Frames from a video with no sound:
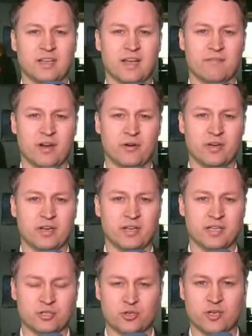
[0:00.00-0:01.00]
a very
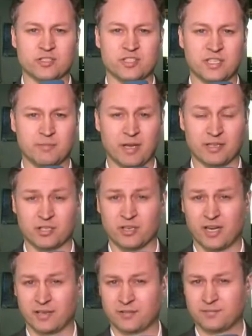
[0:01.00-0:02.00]
interesting debate
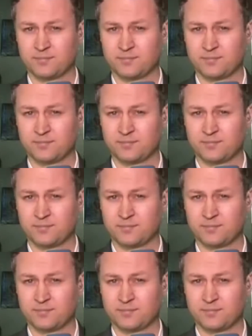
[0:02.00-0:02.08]
tonight.